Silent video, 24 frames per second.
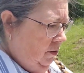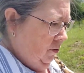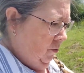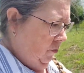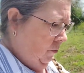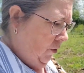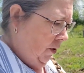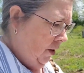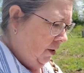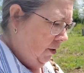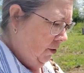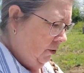
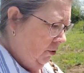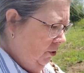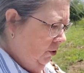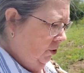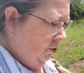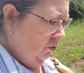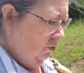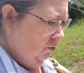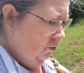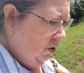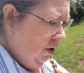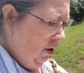We're gonna
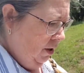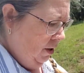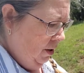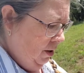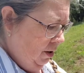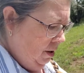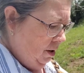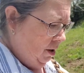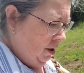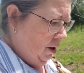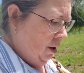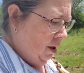do
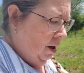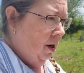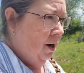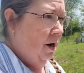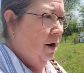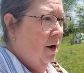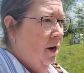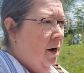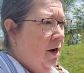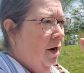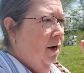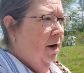
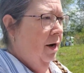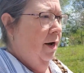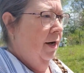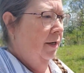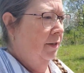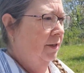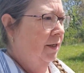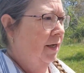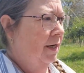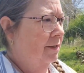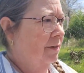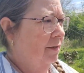a
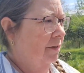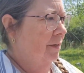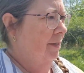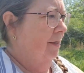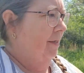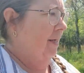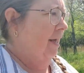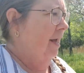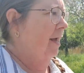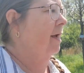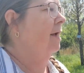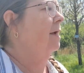test
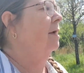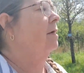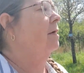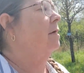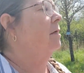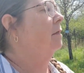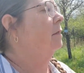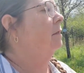today.